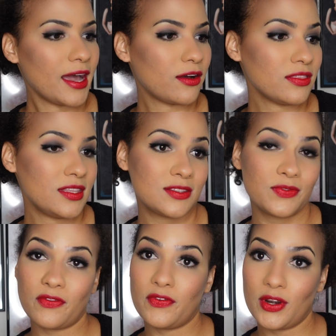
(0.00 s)
I got this
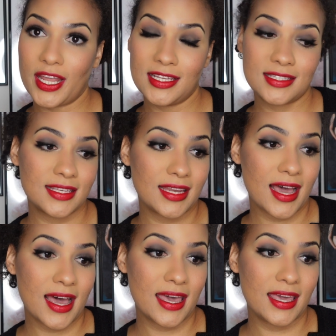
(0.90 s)
for
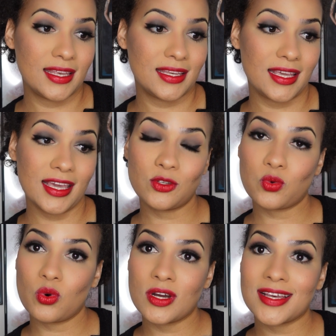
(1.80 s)
$4.99.
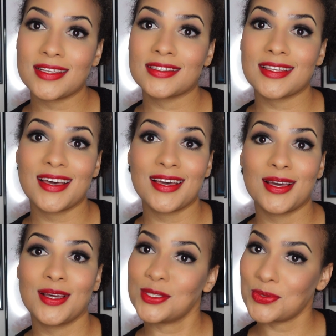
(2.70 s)
It was
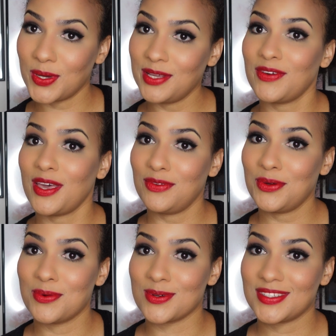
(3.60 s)

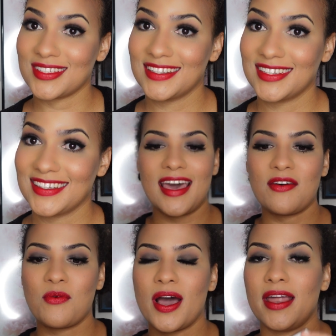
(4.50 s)
€25. The
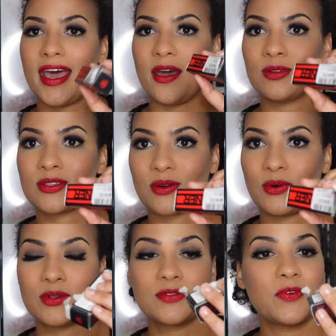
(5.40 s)
other one I also
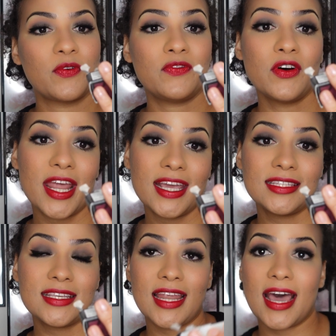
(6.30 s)
got for
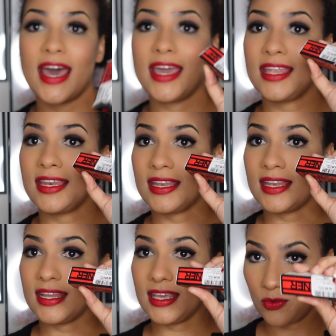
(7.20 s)
$4.99.
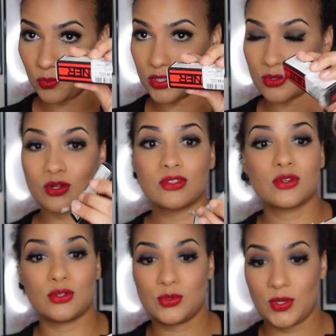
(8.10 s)
It was
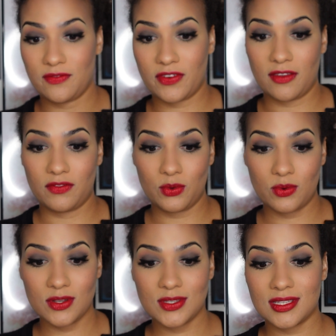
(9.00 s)
also
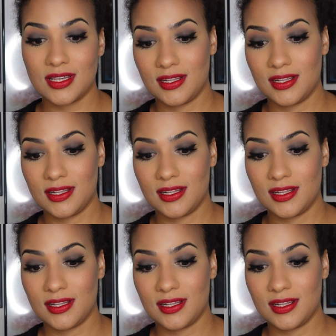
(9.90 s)
€25.